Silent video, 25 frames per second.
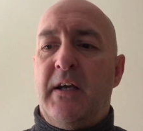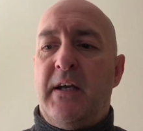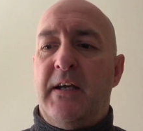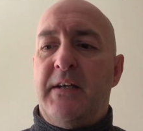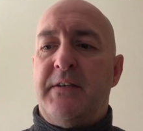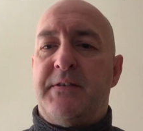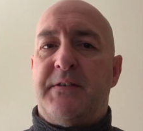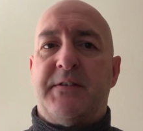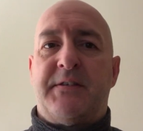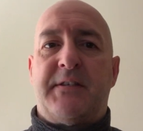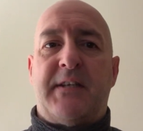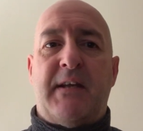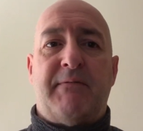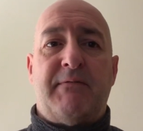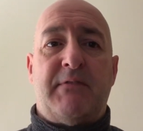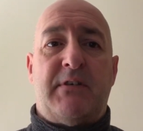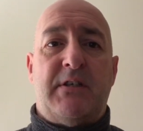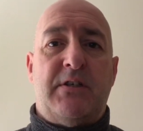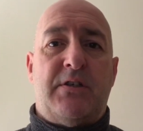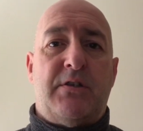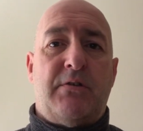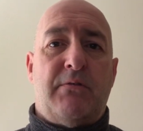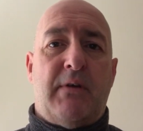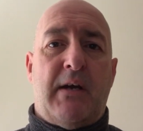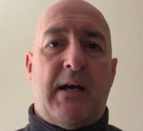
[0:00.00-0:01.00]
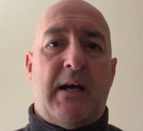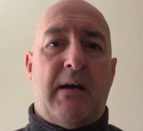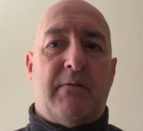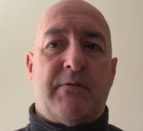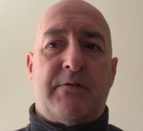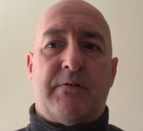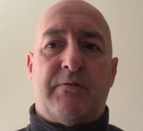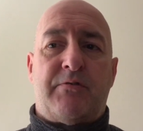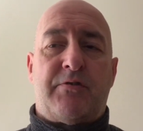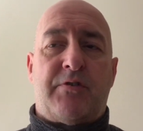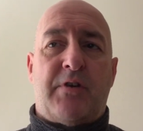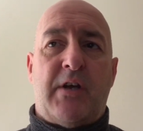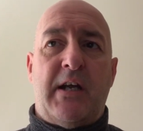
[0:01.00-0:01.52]
is the 72
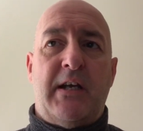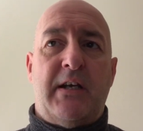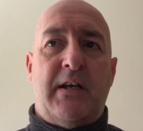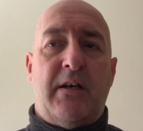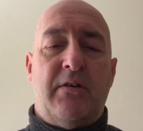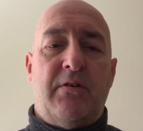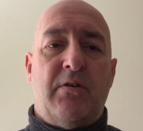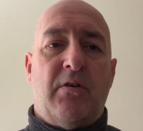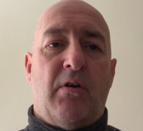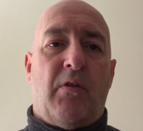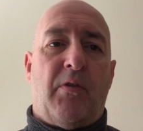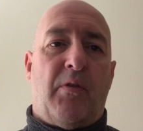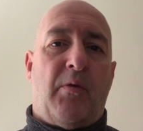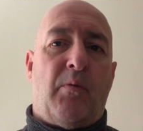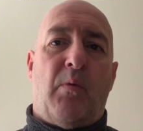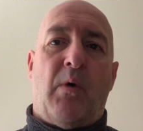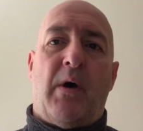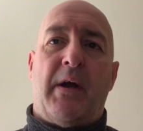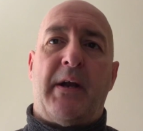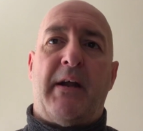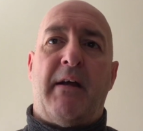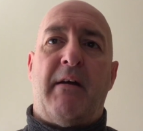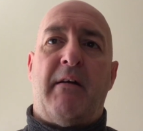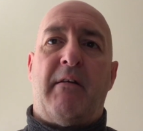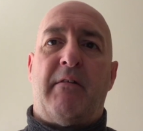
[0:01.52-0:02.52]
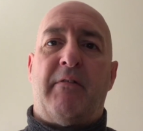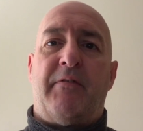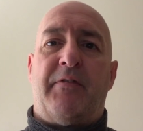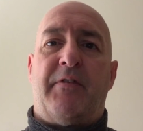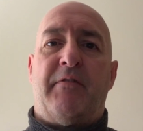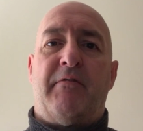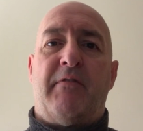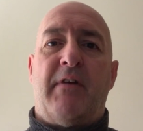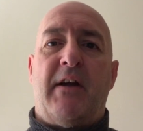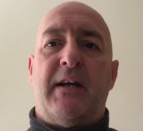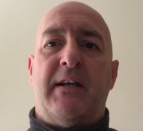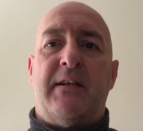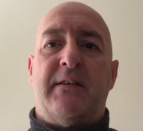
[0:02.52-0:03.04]
hours of training, not the 1 hour of
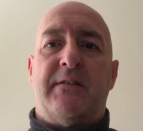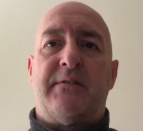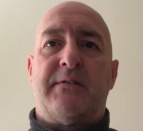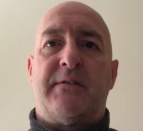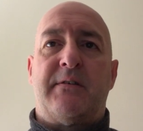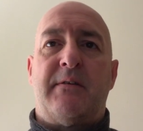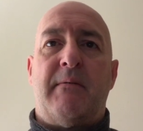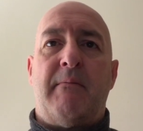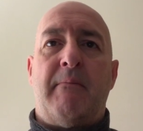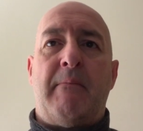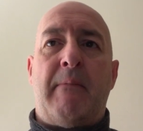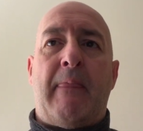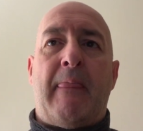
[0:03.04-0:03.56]
the race.